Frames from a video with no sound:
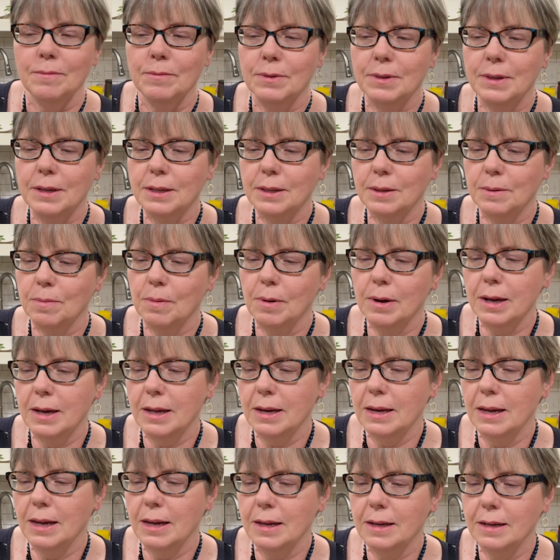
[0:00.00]
This
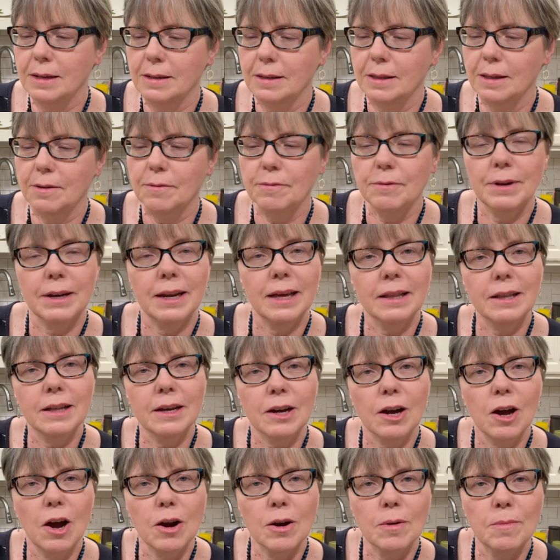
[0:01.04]
one is the vanilla
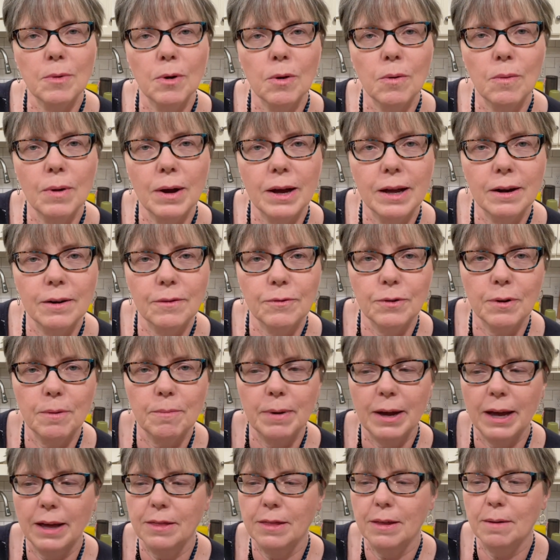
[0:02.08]
caramel one from
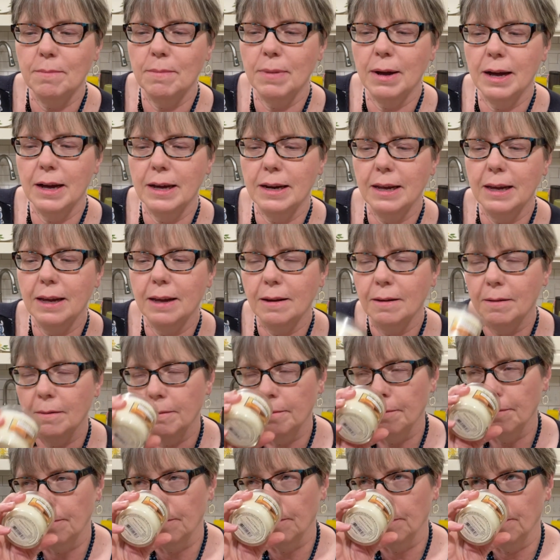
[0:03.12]
Bath and Body.
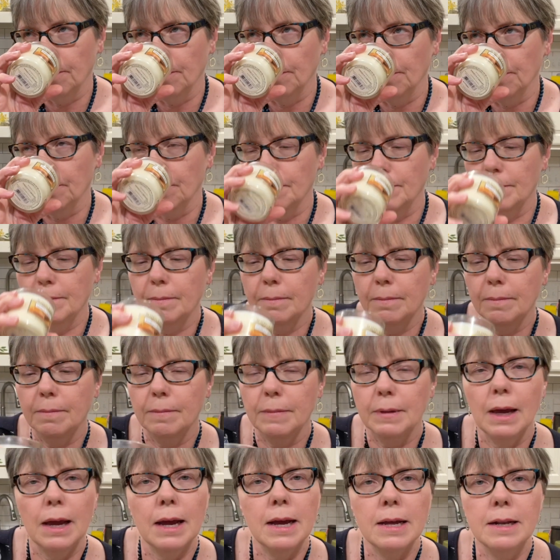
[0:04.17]
Mm,
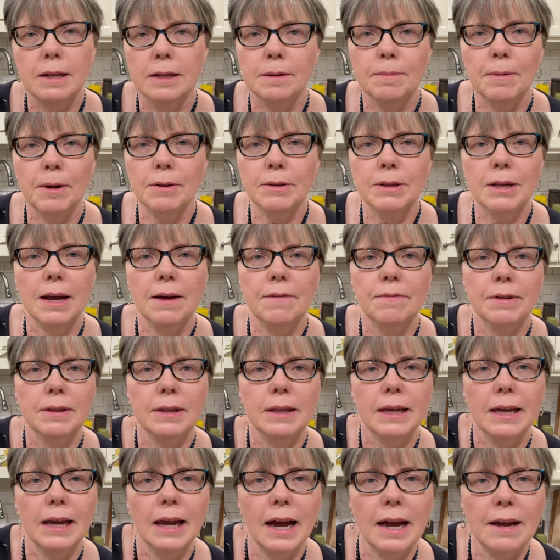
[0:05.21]
it smells
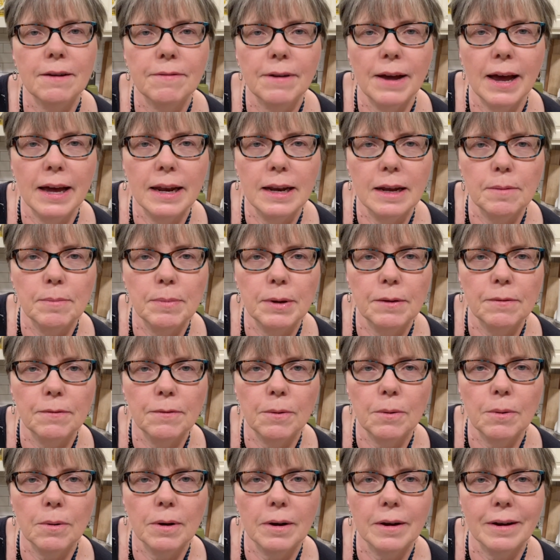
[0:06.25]
heavenly. I've had it
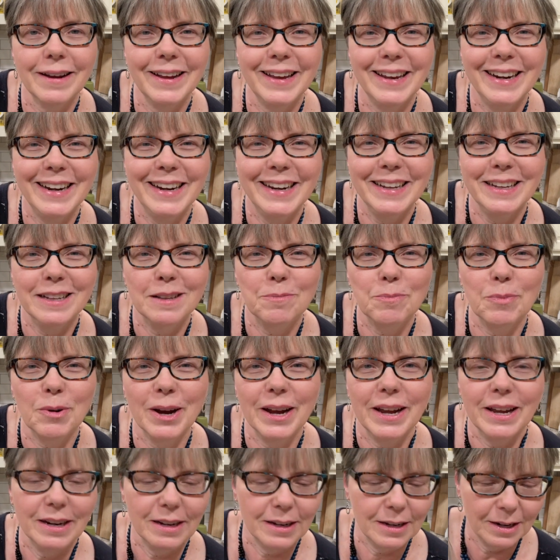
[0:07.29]
before and it is
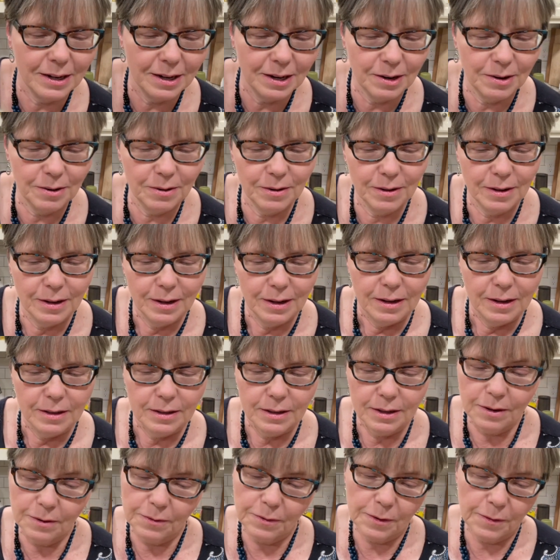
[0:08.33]
brand new.
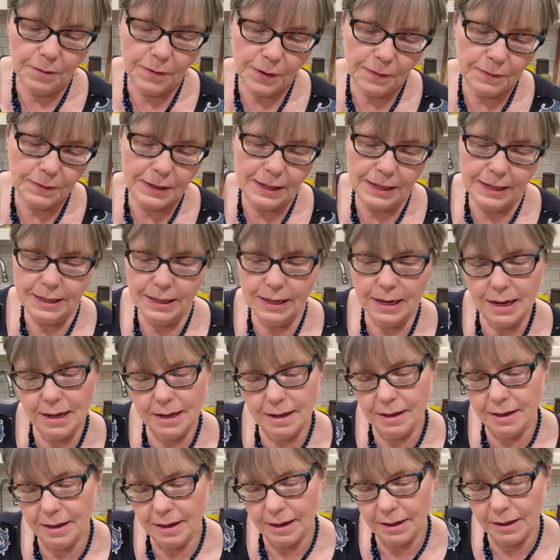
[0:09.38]
So for 50
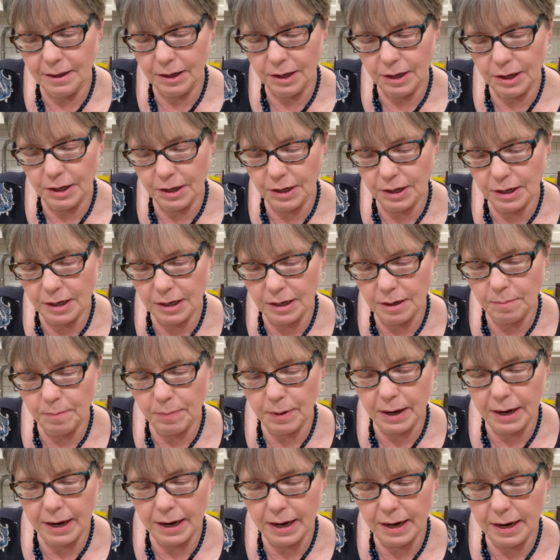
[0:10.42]
cents, that's a good
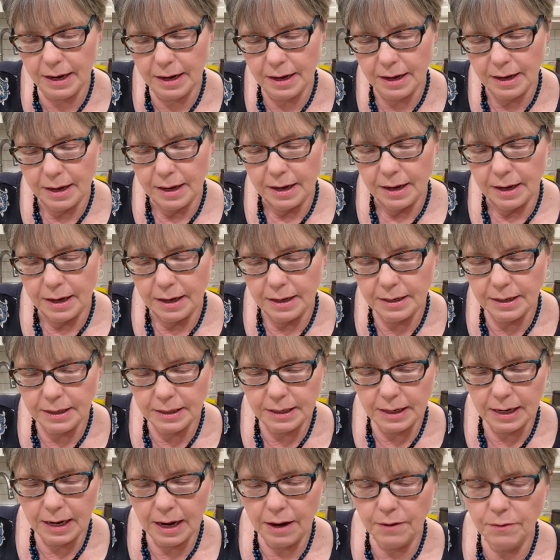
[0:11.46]
buy. It
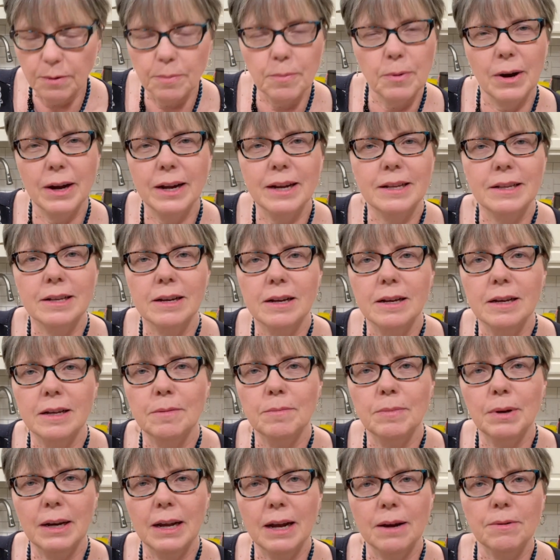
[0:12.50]
doesn't have a price on,
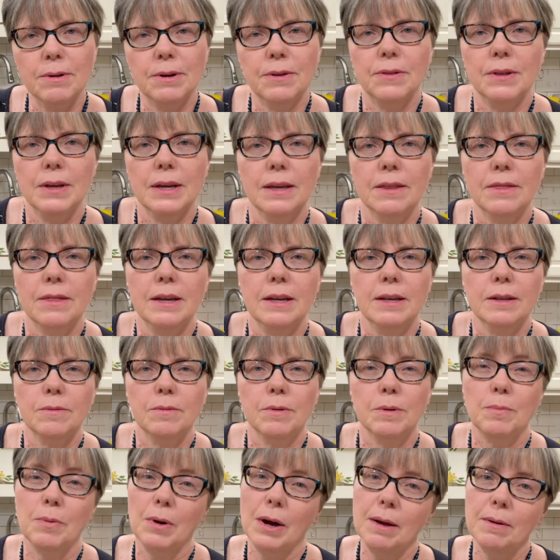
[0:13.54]
but I would think these
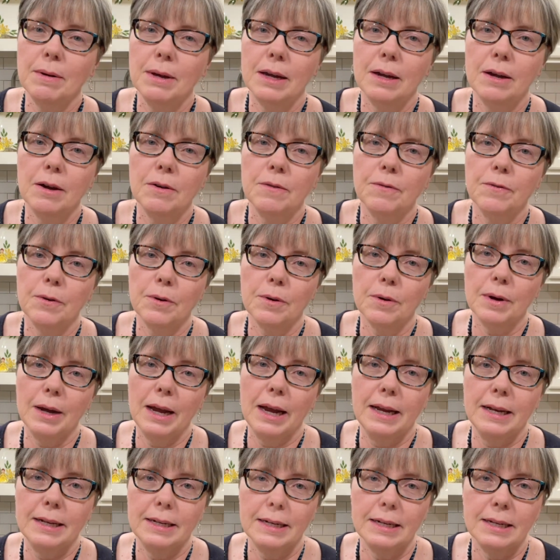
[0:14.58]
would probably go for
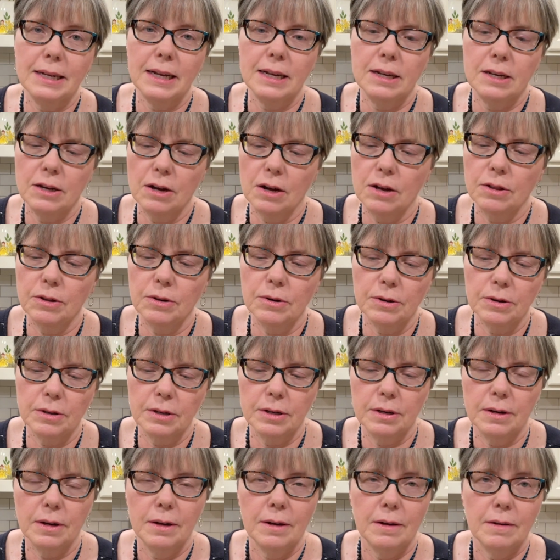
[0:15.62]
8 to $10
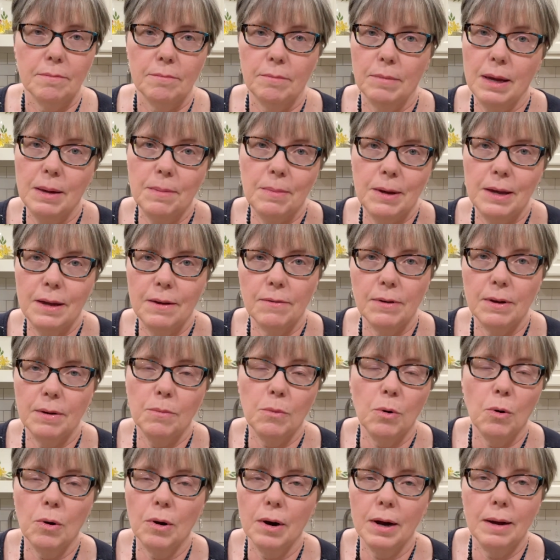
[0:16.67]
maybe even
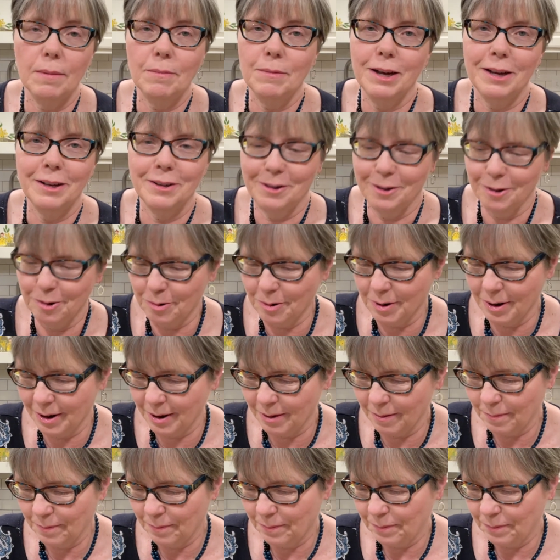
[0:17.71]
more. I'm not sure.